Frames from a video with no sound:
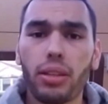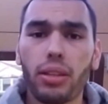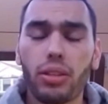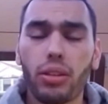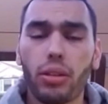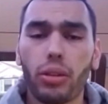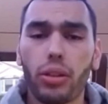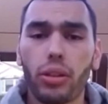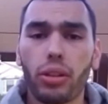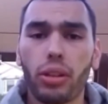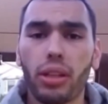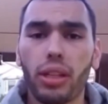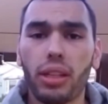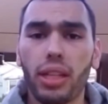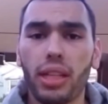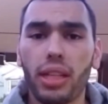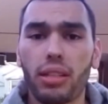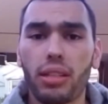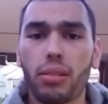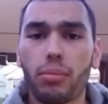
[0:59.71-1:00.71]
so you're going to
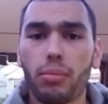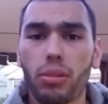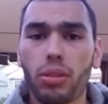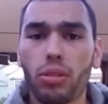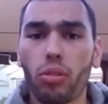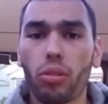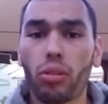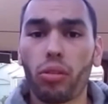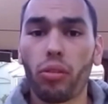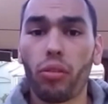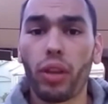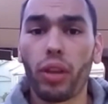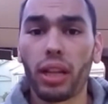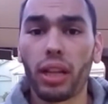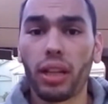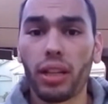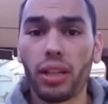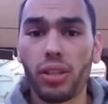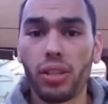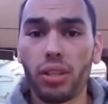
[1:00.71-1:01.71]
need some sort of
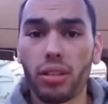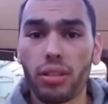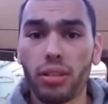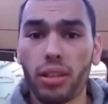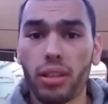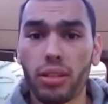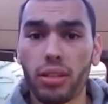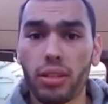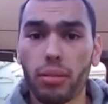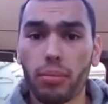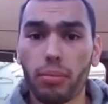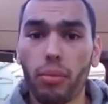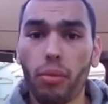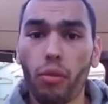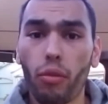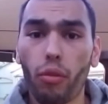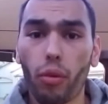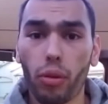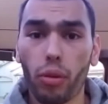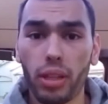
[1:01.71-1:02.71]
ventilation system
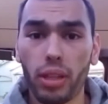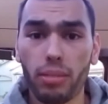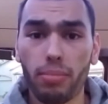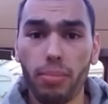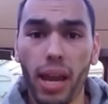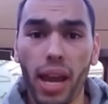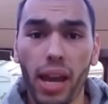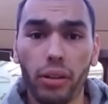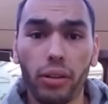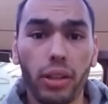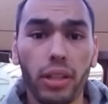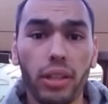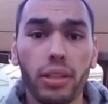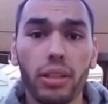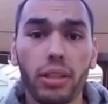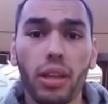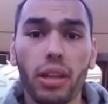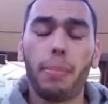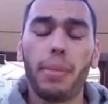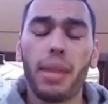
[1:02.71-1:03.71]
for these
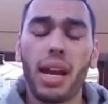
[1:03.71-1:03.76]
batteries.